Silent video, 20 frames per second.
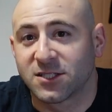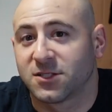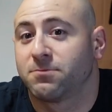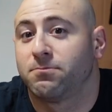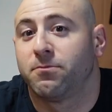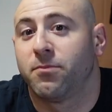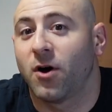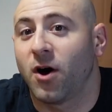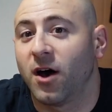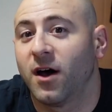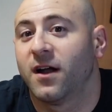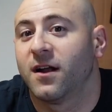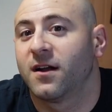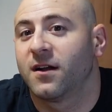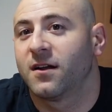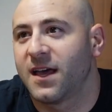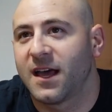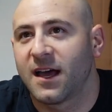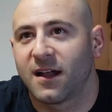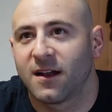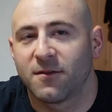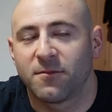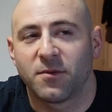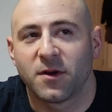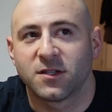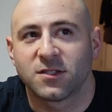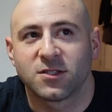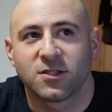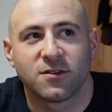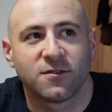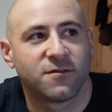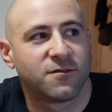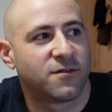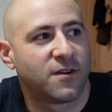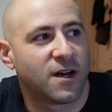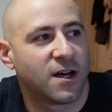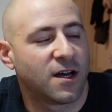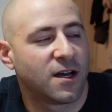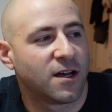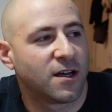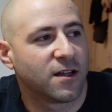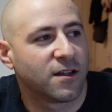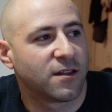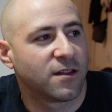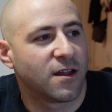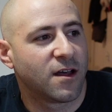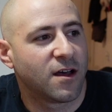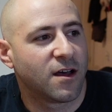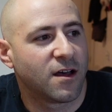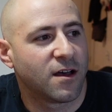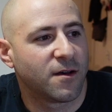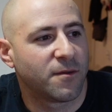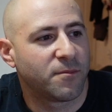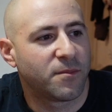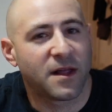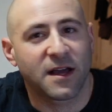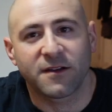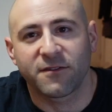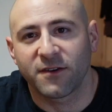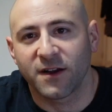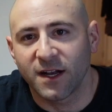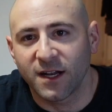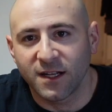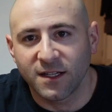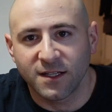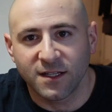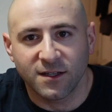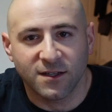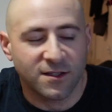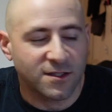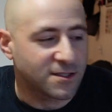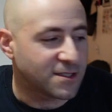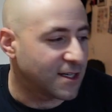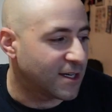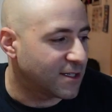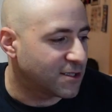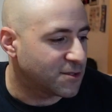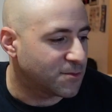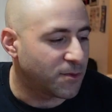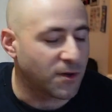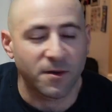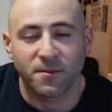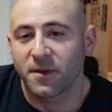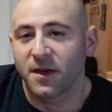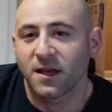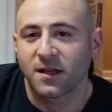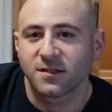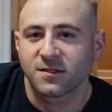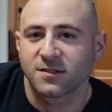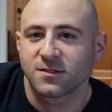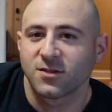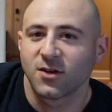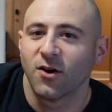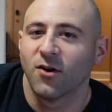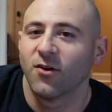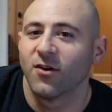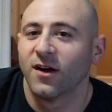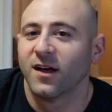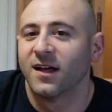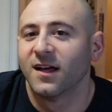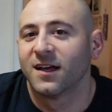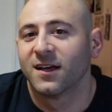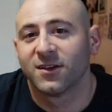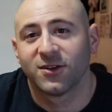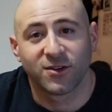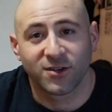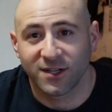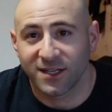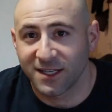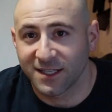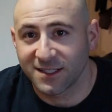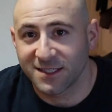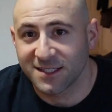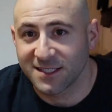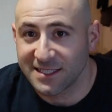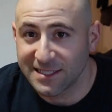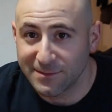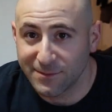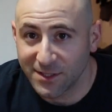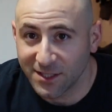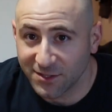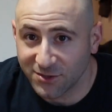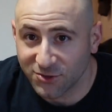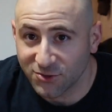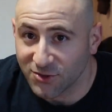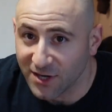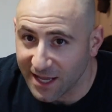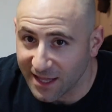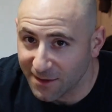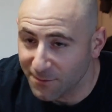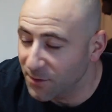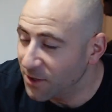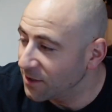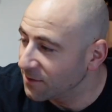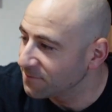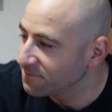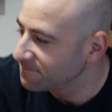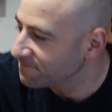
just bought, they had a bunch of Black Friday deals and I just bought pants. So you're gonna get to see me try them on.